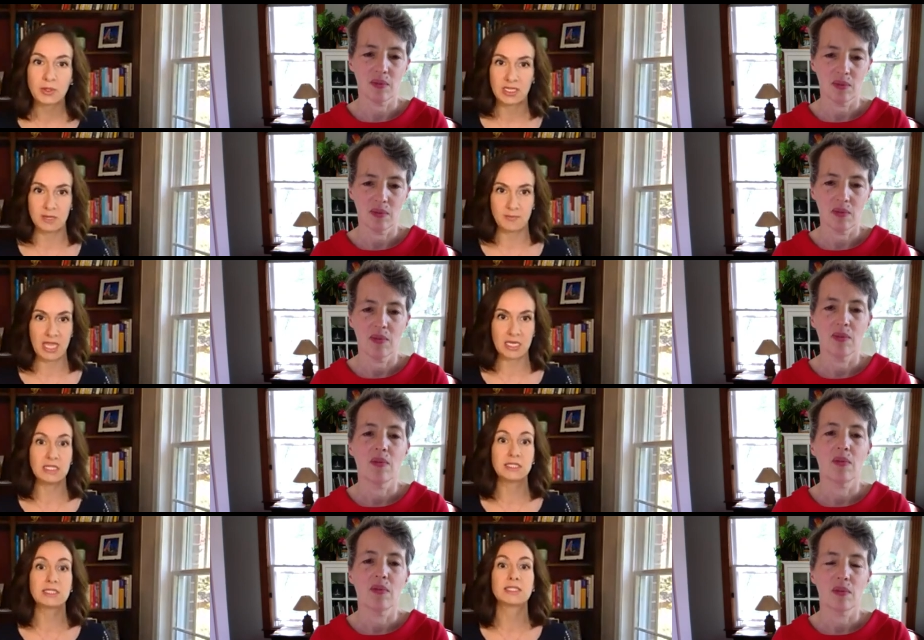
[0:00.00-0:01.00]

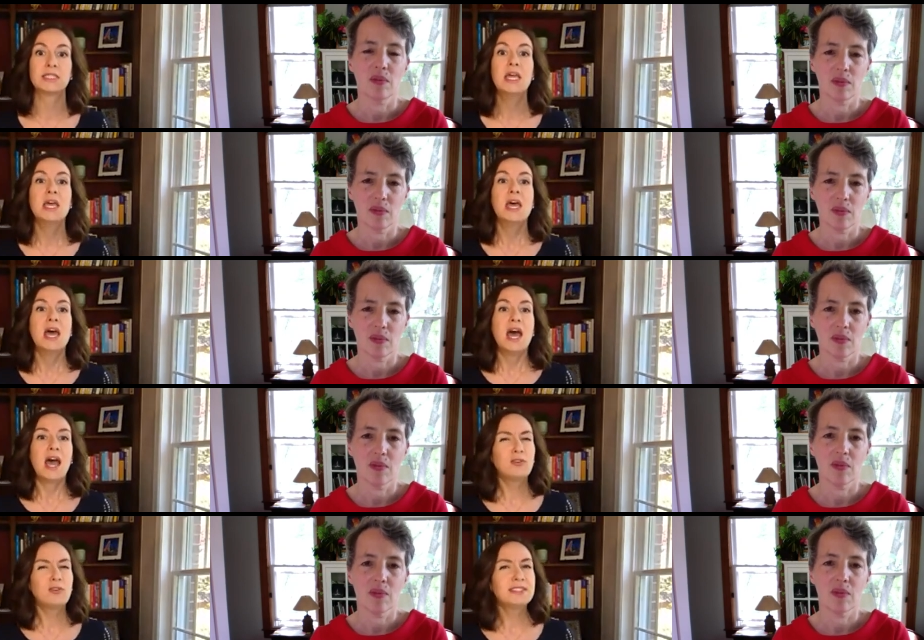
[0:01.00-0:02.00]
Speaker 1: independence.
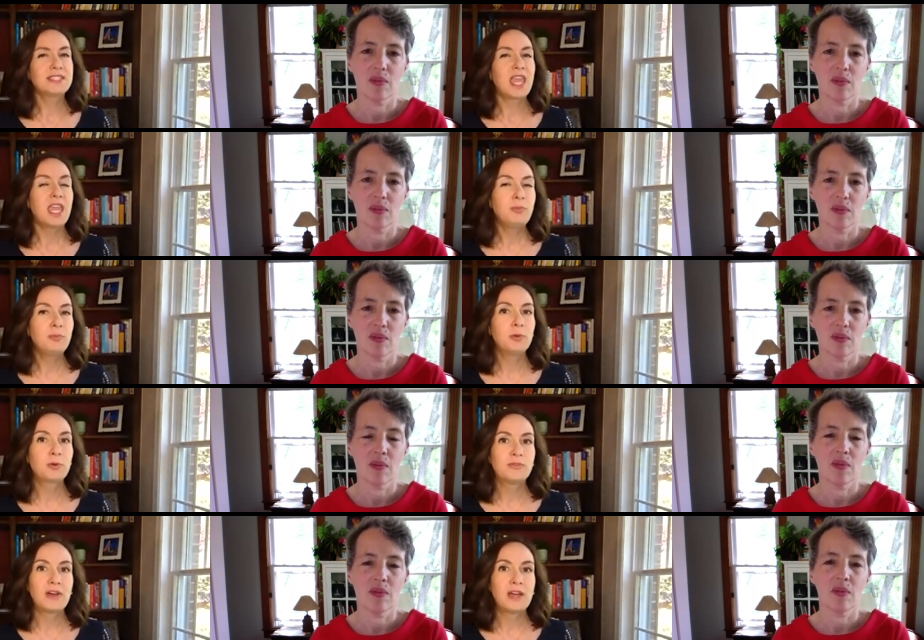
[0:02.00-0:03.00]
How does CAPABLE
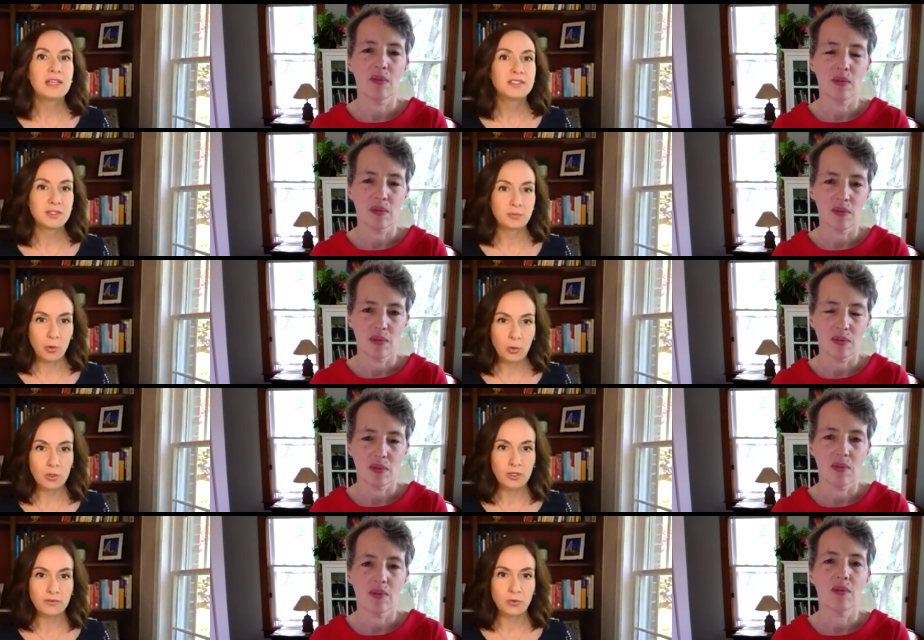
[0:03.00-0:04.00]
provide
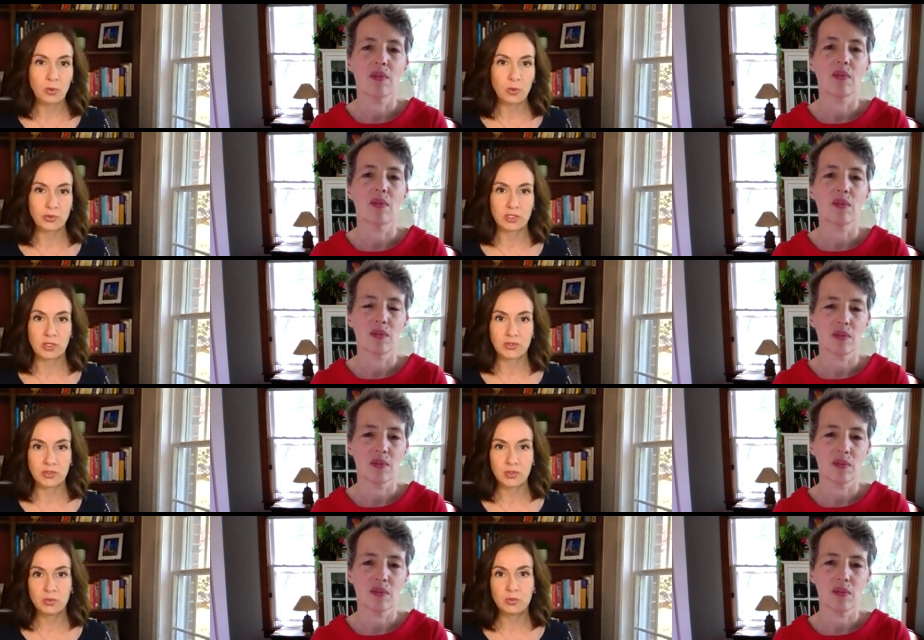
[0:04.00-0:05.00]
support for older adults
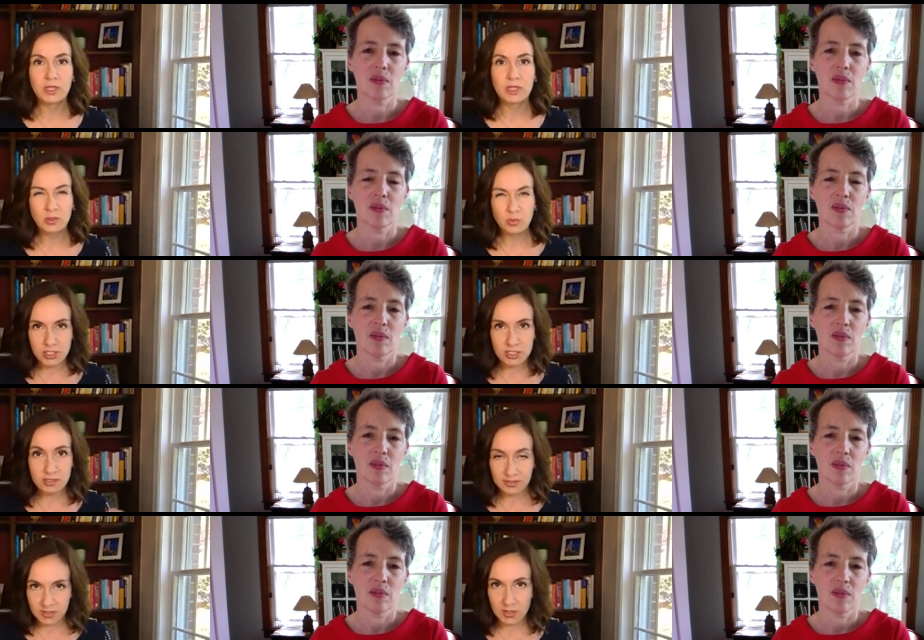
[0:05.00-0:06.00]
who really wish to
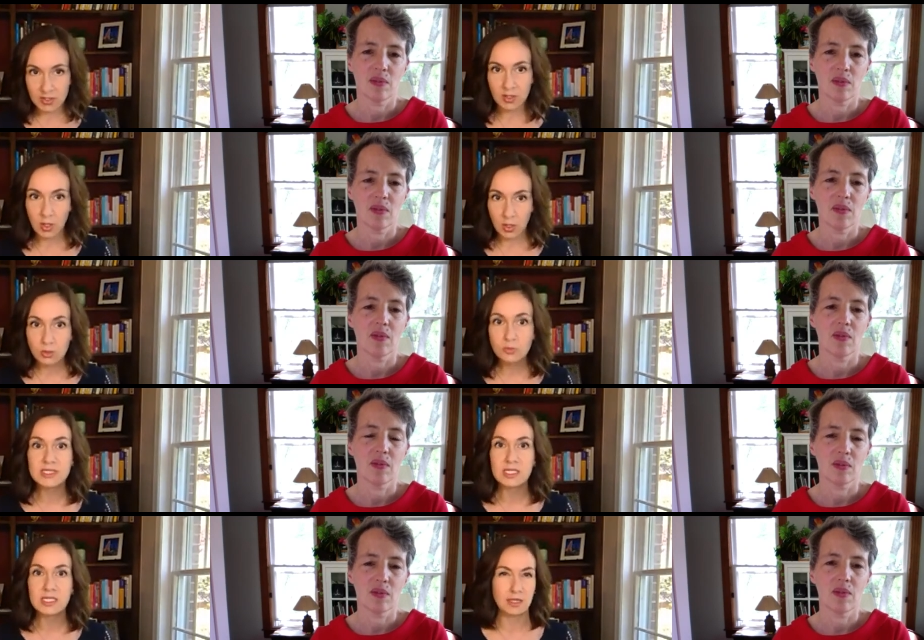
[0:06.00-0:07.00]
live in their homes
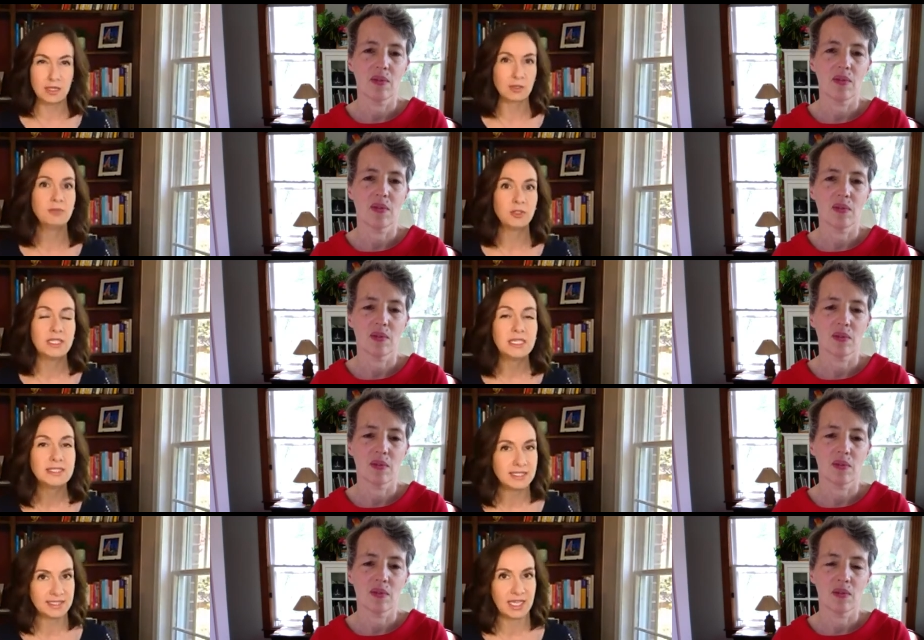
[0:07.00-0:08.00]
and in their communities
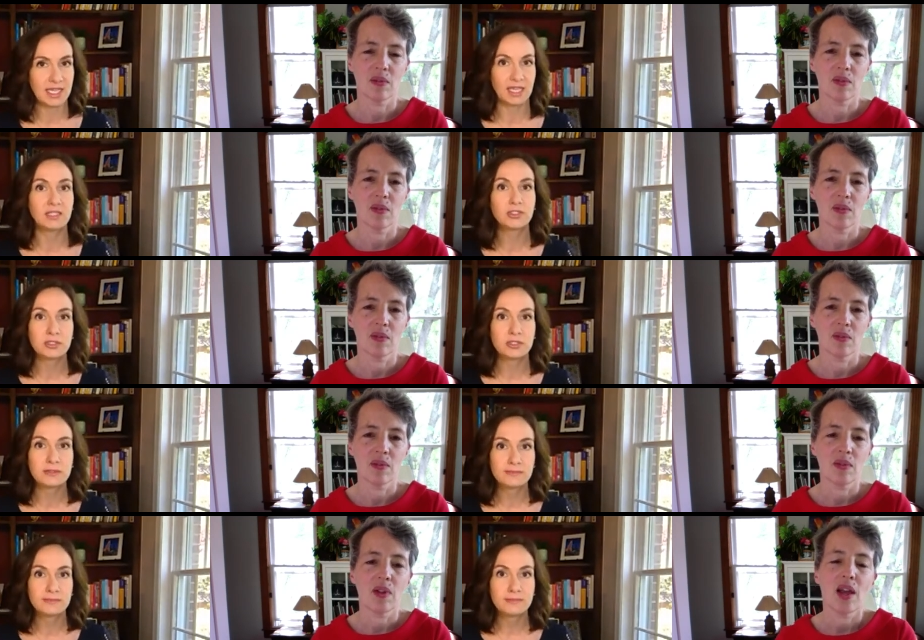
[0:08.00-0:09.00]
as they age?
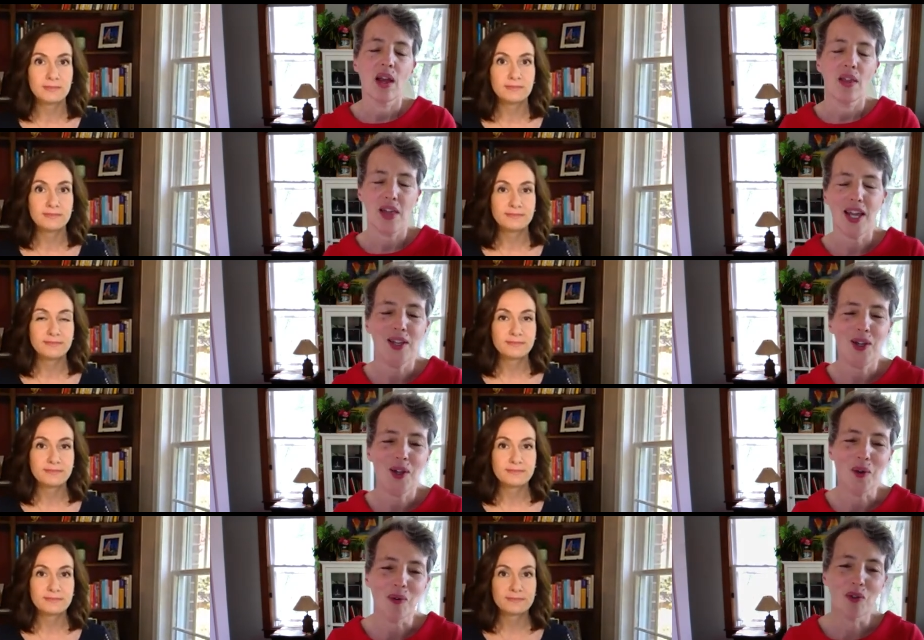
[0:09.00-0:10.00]
Speaker 2: Thank you.